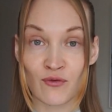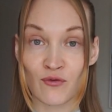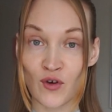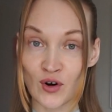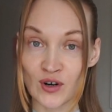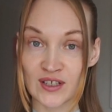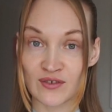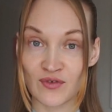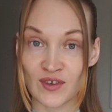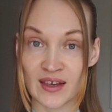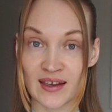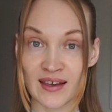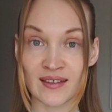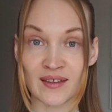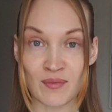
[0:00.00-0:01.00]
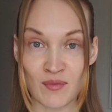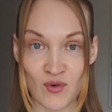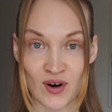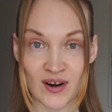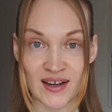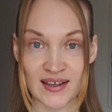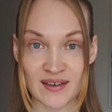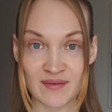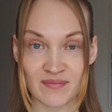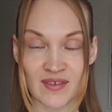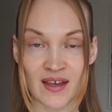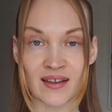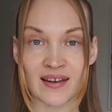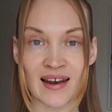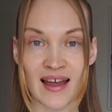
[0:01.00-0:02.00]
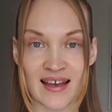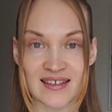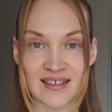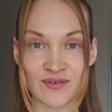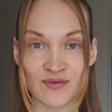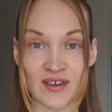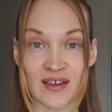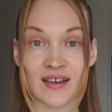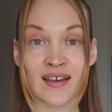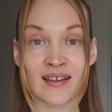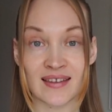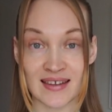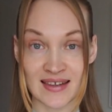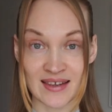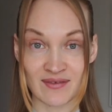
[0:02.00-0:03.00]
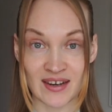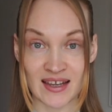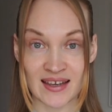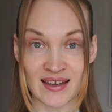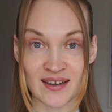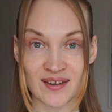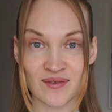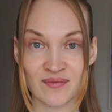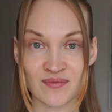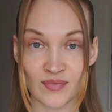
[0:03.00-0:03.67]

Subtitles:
first thing in the morning and last thing in the evening.